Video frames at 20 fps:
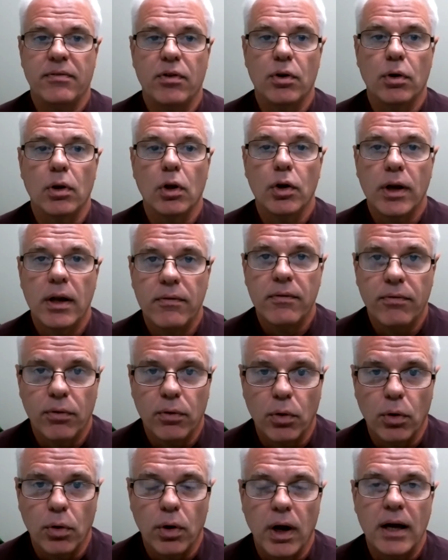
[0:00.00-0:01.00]
If you're looking
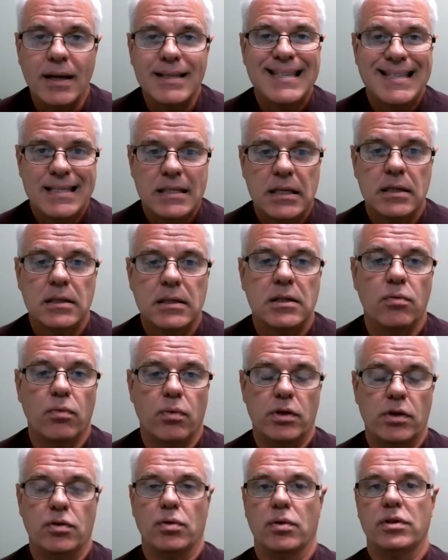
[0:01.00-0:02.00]
for assistance and
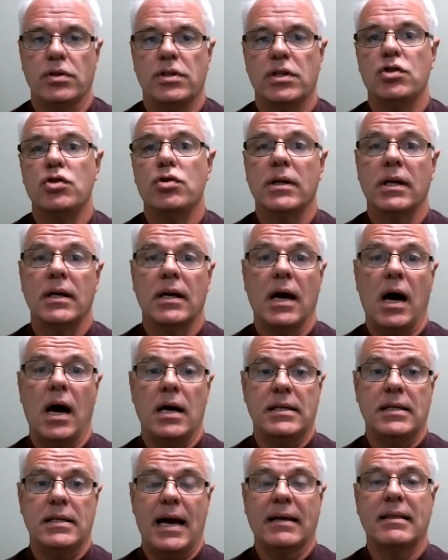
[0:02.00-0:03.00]
resources, you can
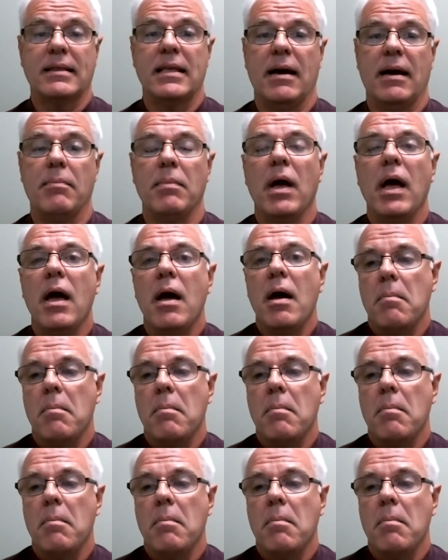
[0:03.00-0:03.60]
contact them.